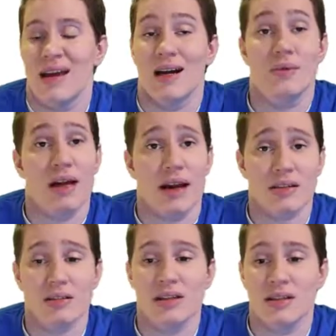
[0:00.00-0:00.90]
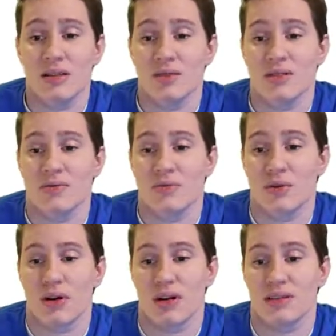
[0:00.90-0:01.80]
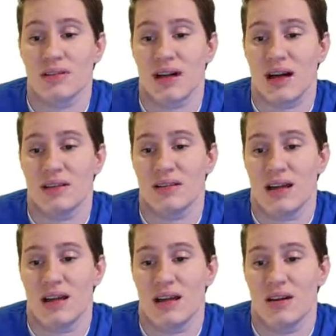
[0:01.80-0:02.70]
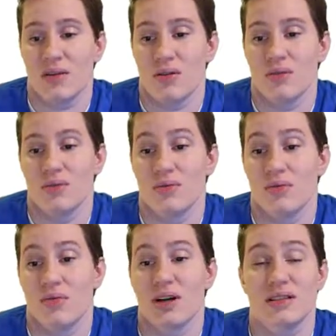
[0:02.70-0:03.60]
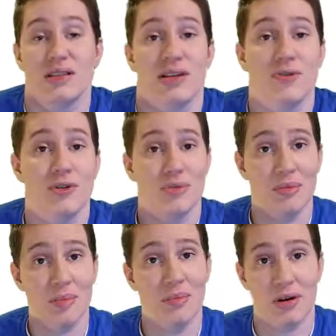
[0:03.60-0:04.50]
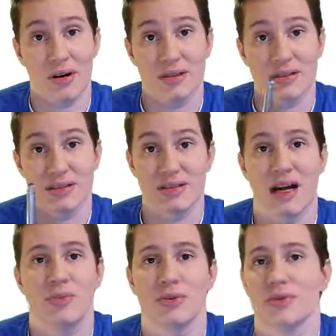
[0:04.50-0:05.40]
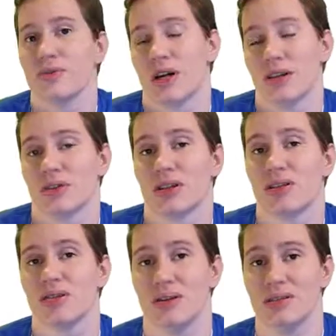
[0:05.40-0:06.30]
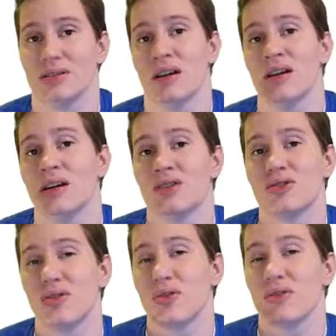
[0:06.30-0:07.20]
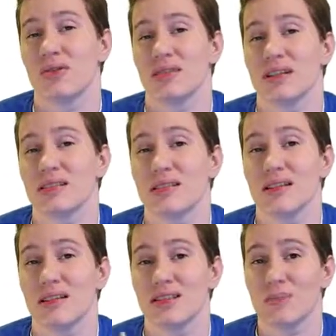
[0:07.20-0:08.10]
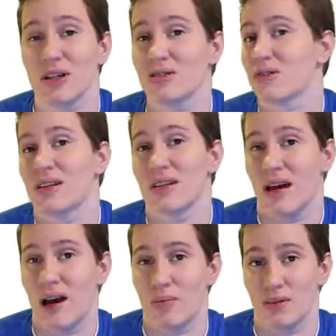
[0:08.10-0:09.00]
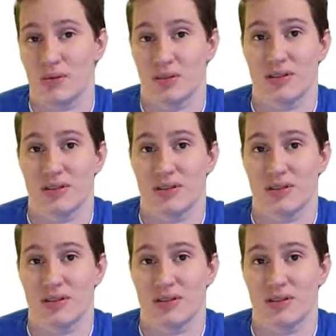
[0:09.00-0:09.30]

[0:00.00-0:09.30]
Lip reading: And we actually can use it for side, side, angle, which, if you remember, does not prove triangle congruence. So there's actually a special thing that happens with